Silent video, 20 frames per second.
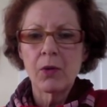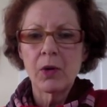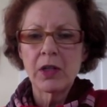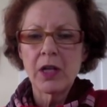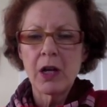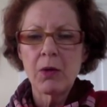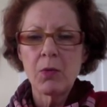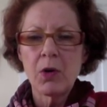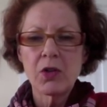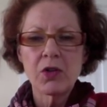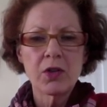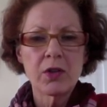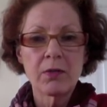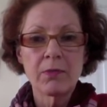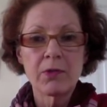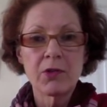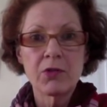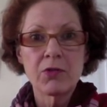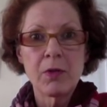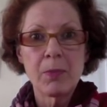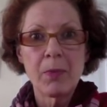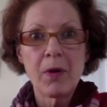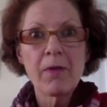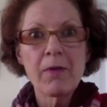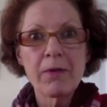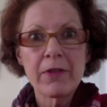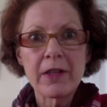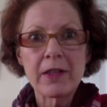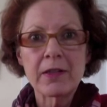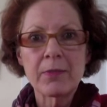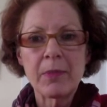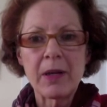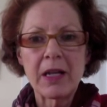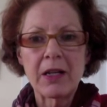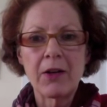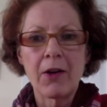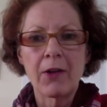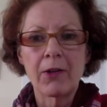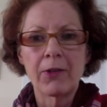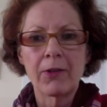when I watched them strip off their
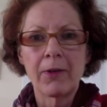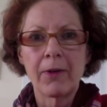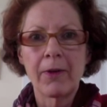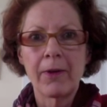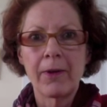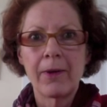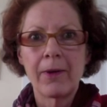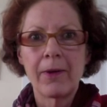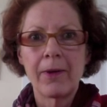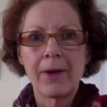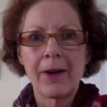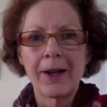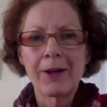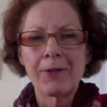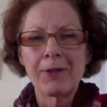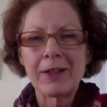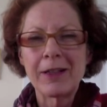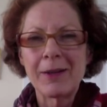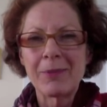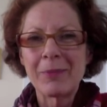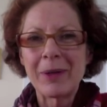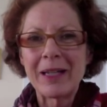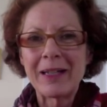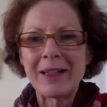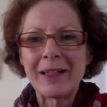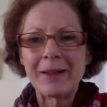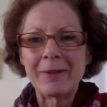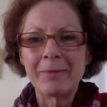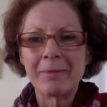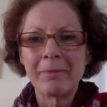speedos. I grin at Beaty.